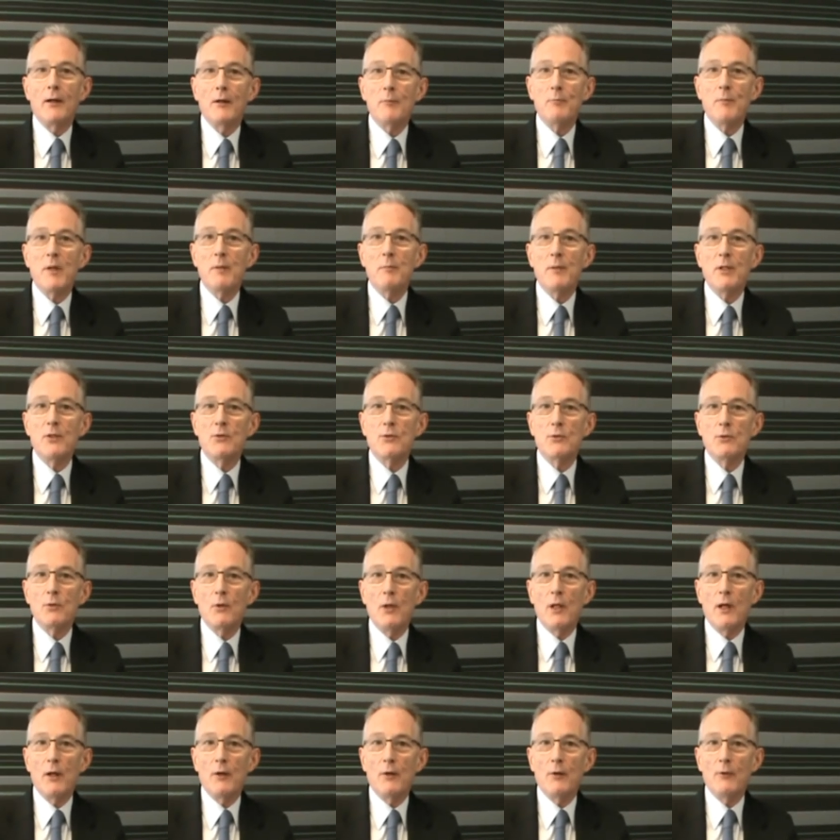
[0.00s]
uh, may be
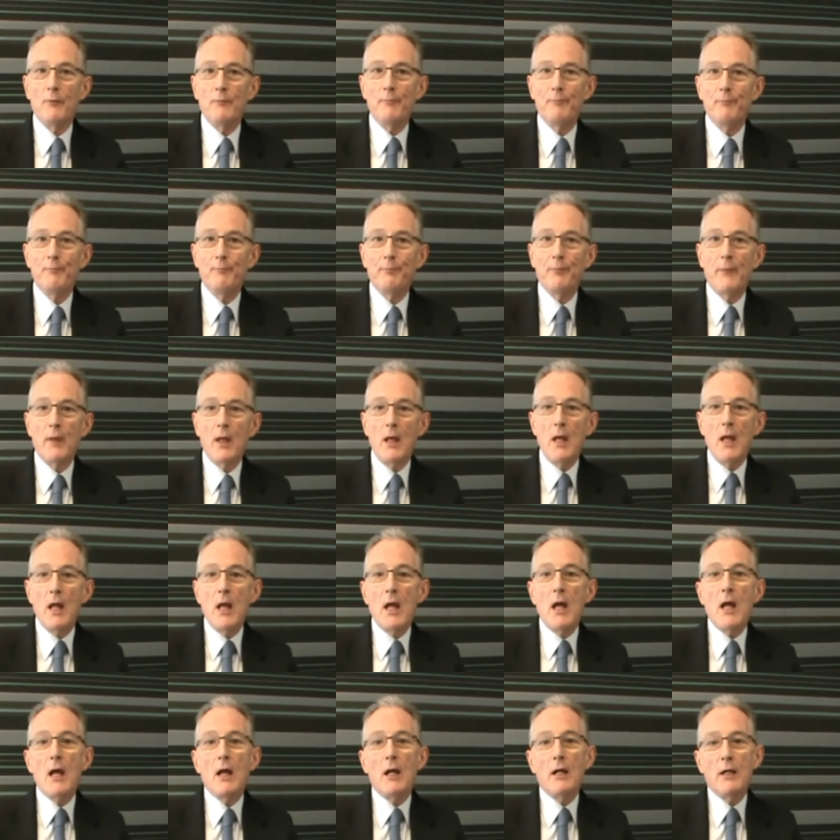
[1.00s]
too low. Mm
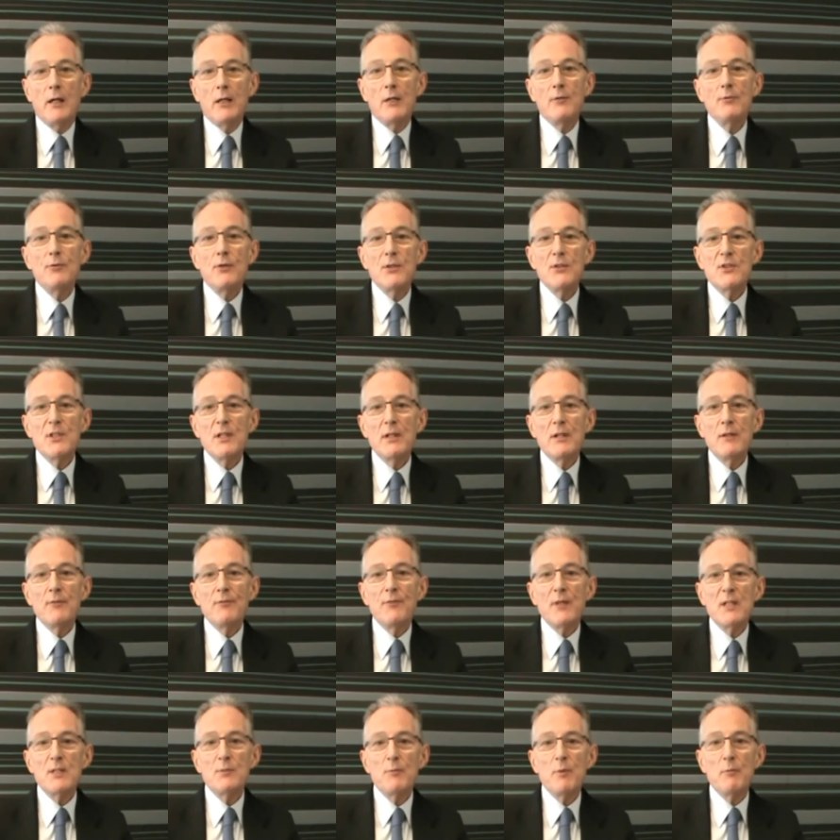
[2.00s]
-hmm. if one's in
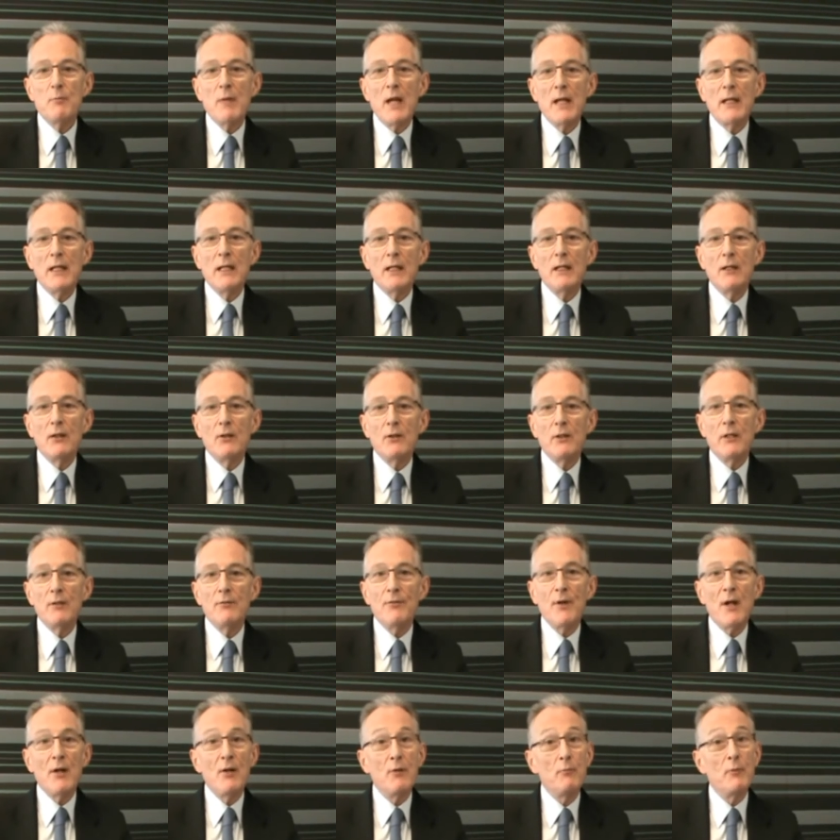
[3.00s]
an investment banking
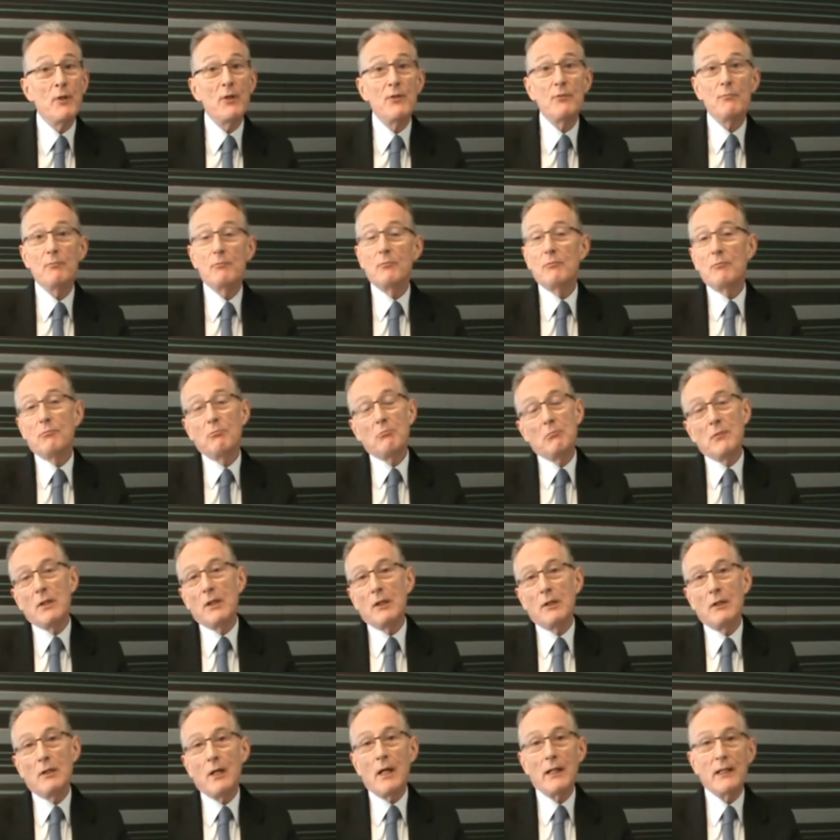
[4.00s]
environment,
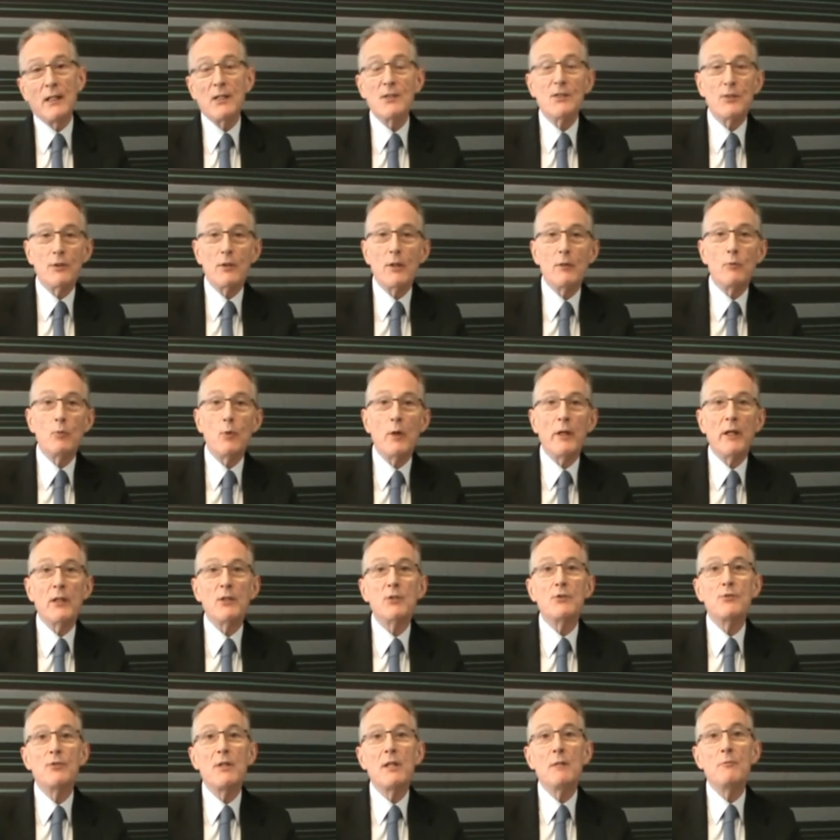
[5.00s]
uh, I guess, at, at,
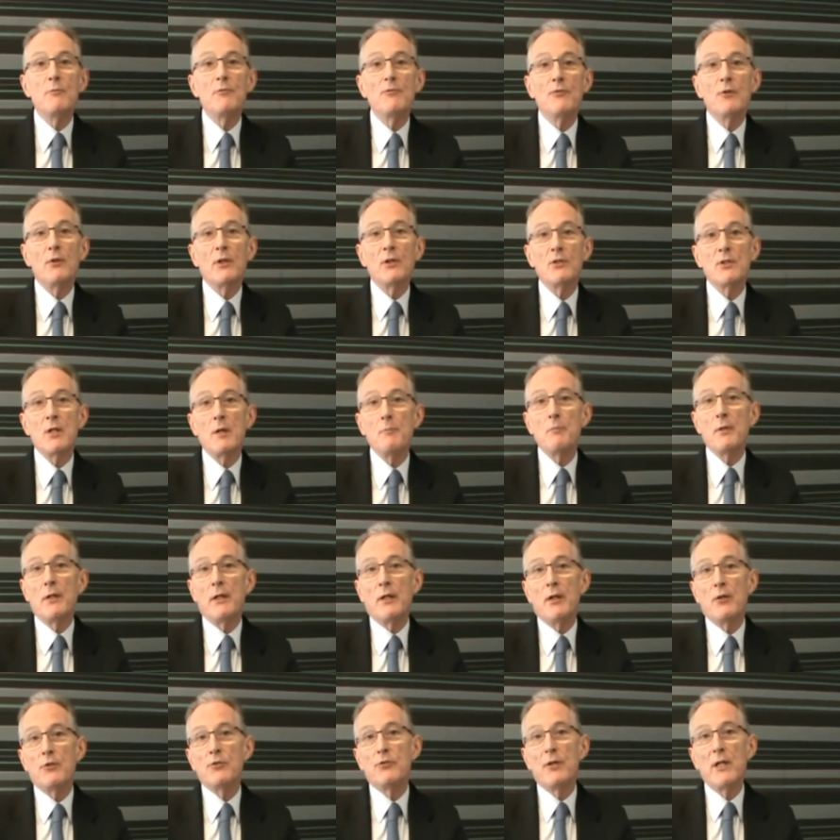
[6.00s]
one extreme. For
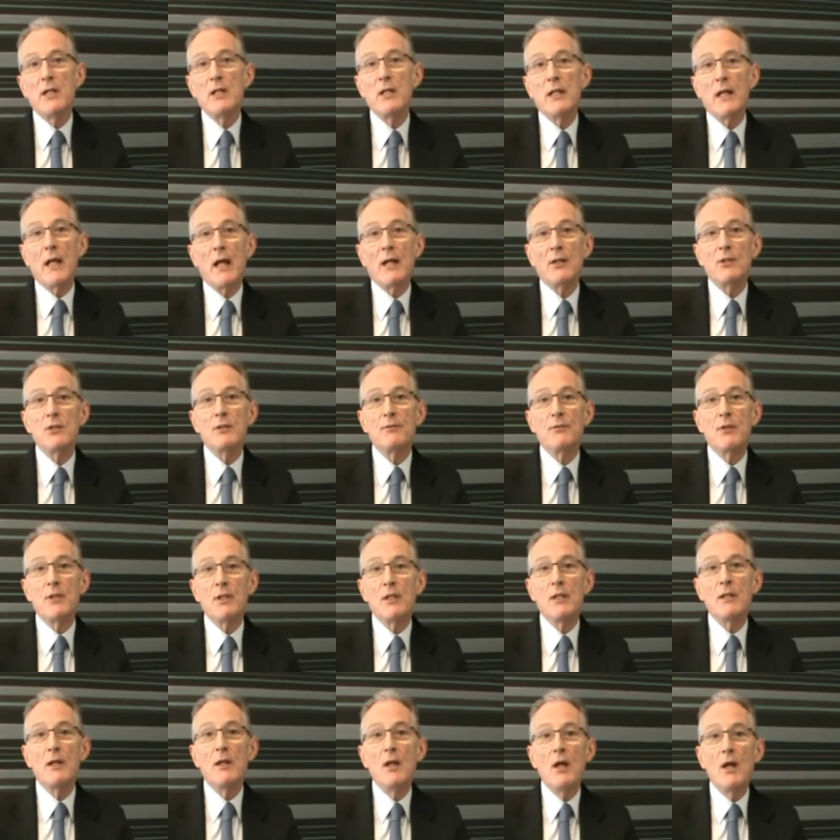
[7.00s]
example, in a trading
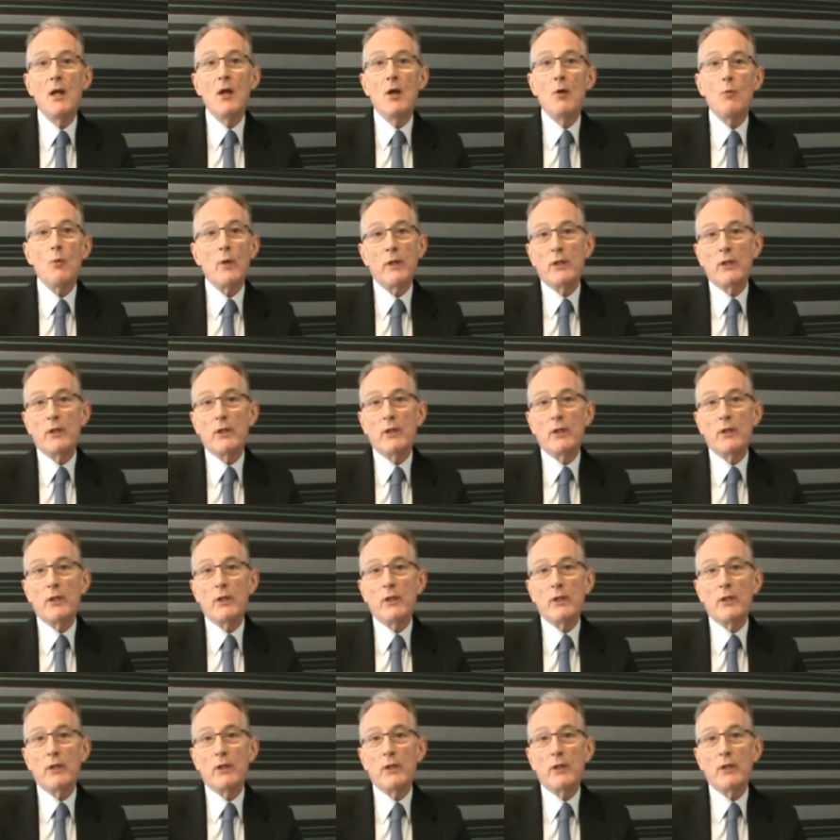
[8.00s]
activity,